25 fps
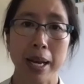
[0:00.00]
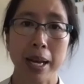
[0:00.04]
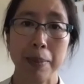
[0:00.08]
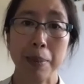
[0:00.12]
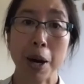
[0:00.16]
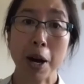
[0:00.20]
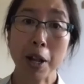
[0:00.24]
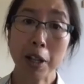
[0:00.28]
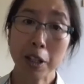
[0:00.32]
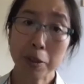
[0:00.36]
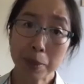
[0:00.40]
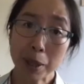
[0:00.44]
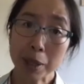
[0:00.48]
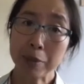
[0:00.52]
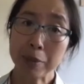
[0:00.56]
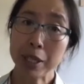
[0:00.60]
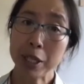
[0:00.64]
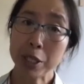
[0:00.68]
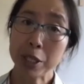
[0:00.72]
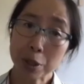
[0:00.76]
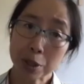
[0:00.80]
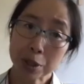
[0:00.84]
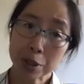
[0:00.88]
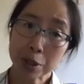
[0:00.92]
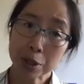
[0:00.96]
All of my
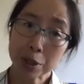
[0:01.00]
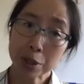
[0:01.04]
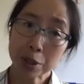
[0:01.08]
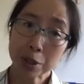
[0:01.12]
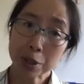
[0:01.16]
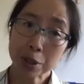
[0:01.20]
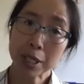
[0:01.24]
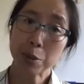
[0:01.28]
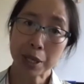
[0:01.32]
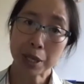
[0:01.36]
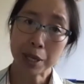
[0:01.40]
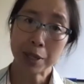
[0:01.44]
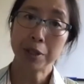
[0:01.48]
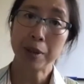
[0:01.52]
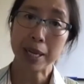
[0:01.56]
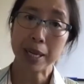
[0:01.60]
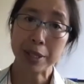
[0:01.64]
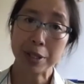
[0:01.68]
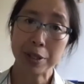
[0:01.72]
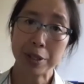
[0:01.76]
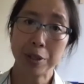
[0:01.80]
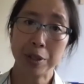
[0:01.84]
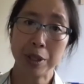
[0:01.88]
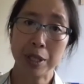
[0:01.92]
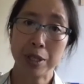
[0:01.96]
research is with
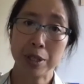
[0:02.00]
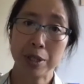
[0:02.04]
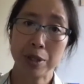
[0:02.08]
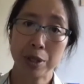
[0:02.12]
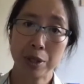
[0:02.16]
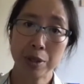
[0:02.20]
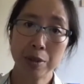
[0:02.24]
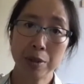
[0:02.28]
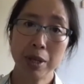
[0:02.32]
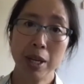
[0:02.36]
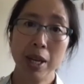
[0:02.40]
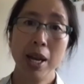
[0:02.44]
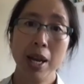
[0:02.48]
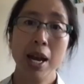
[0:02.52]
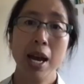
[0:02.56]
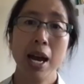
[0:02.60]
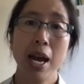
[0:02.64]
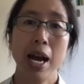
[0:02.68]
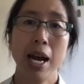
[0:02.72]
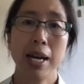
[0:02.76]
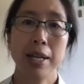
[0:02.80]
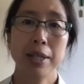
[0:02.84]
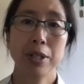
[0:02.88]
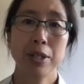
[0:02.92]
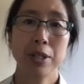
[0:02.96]
undergrad students too.
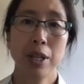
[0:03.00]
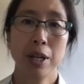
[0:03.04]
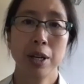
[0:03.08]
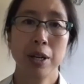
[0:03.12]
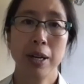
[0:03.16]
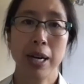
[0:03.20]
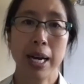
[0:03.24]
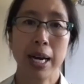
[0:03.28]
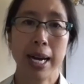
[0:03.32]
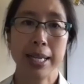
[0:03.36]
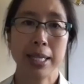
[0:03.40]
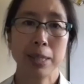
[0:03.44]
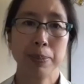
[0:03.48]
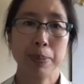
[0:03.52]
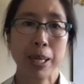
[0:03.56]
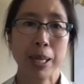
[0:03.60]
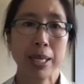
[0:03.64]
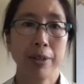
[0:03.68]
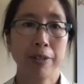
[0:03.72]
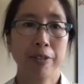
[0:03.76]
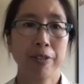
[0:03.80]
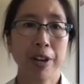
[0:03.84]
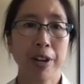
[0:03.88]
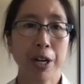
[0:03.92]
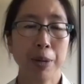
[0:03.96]
So I
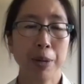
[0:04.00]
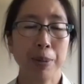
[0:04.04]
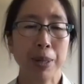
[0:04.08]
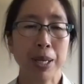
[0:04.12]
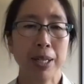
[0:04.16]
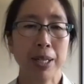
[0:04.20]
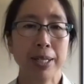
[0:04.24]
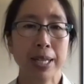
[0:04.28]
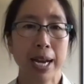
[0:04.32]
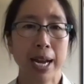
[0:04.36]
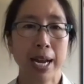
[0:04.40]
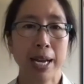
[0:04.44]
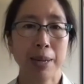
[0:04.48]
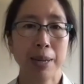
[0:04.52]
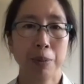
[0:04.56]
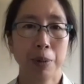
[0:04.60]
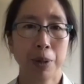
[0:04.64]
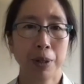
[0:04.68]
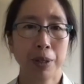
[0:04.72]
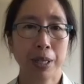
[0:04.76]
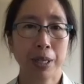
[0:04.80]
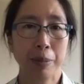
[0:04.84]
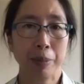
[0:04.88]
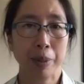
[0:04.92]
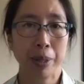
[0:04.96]
spend a fair bit of time
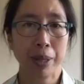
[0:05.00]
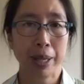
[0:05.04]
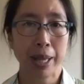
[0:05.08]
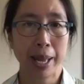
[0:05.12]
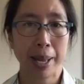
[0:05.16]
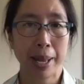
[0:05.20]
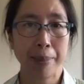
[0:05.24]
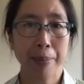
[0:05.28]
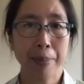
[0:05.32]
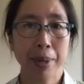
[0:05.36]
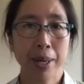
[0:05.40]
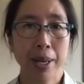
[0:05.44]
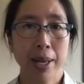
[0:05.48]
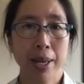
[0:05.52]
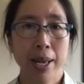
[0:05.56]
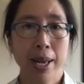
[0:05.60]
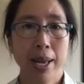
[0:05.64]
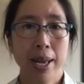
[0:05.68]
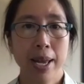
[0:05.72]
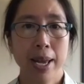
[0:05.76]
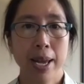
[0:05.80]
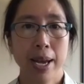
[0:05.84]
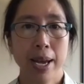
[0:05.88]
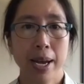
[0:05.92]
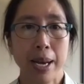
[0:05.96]
working with them.
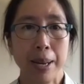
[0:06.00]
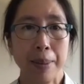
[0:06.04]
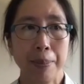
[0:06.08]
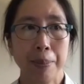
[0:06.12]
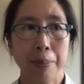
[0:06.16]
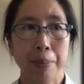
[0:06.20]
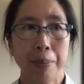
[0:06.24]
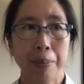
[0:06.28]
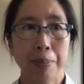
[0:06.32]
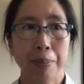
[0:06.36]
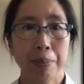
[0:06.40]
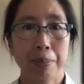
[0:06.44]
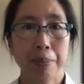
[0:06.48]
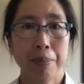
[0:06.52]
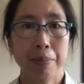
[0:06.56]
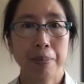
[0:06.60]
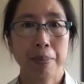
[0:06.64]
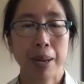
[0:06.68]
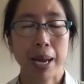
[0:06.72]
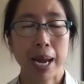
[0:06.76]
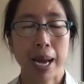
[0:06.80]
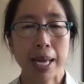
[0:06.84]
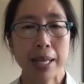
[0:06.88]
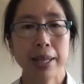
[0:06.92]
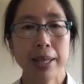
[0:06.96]

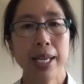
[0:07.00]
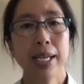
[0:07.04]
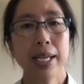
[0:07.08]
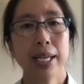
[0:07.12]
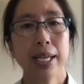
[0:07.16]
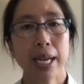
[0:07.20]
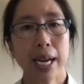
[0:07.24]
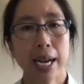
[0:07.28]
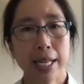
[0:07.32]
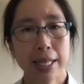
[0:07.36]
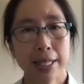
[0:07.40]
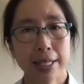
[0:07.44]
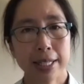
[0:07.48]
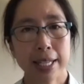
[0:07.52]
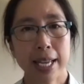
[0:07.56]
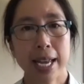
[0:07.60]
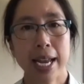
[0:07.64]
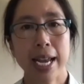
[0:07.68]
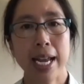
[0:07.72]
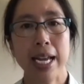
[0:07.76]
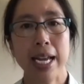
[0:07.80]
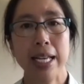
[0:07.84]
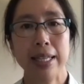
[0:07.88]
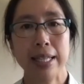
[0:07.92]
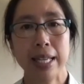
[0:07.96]
I think I'd
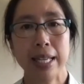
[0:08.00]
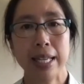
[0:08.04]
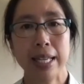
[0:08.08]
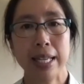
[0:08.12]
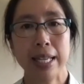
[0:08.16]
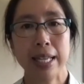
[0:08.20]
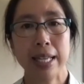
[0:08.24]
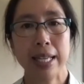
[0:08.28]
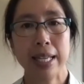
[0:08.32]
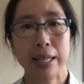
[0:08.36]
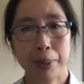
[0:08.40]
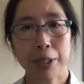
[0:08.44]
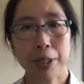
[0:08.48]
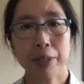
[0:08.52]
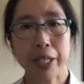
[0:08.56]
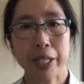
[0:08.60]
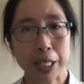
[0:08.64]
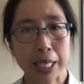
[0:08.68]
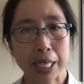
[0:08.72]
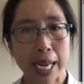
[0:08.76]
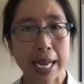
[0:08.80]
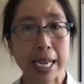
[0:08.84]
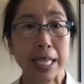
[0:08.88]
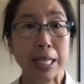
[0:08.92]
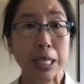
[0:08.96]
say that the bulk
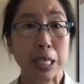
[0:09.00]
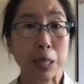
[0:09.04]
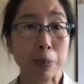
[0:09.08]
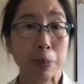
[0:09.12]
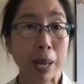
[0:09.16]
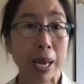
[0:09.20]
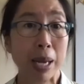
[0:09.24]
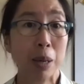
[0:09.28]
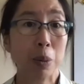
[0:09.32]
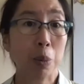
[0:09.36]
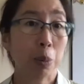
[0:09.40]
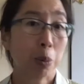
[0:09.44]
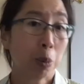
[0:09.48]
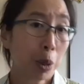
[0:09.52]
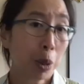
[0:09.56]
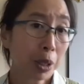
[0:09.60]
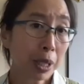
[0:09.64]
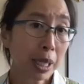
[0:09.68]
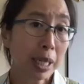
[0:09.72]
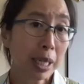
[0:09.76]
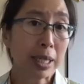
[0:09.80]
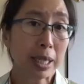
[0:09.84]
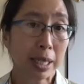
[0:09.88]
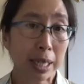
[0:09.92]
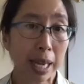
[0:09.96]
of each day is spent
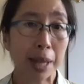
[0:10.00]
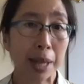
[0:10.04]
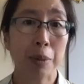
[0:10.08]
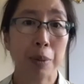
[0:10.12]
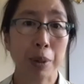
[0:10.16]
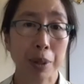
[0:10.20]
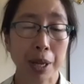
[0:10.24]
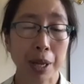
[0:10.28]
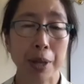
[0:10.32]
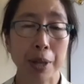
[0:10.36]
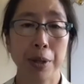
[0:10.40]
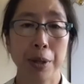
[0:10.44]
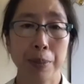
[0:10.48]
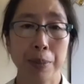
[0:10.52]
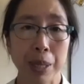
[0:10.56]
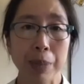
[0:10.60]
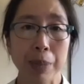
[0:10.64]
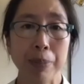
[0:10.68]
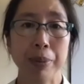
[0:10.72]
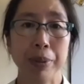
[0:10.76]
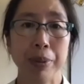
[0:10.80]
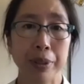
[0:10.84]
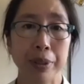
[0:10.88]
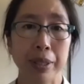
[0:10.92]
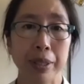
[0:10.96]
working together with
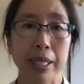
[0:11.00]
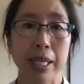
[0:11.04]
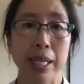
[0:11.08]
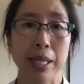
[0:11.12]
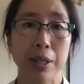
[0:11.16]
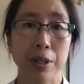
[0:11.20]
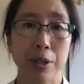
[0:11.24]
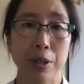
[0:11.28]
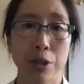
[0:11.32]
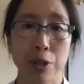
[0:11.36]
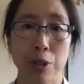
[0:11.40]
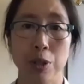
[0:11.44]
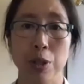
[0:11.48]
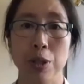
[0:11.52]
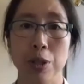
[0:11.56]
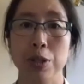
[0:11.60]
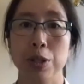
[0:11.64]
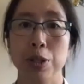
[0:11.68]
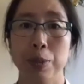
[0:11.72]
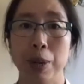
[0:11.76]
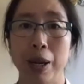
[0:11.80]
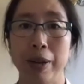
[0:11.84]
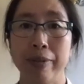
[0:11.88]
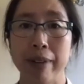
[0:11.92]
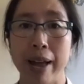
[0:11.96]
other people, either
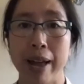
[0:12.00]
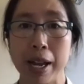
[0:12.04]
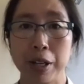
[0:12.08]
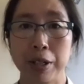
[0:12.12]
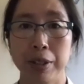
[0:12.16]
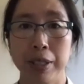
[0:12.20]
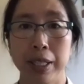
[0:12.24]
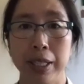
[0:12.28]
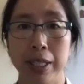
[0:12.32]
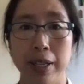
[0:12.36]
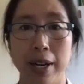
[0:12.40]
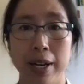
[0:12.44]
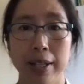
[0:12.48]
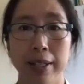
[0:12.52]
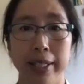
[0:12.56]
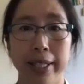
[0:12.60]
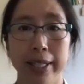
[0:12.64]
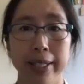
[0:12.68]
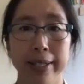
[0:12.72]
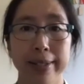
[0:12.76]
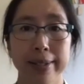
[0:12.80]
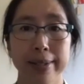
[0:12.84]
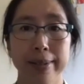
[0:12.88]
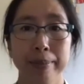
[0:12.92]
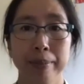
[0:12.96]
students or my faculty
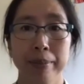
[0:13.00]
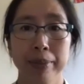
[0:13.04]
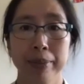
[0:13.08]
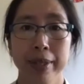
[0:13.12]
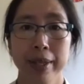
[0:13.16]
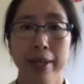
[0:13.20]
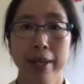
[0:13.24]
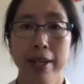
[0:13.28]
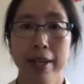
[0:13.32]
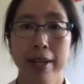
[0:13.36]
colleagues.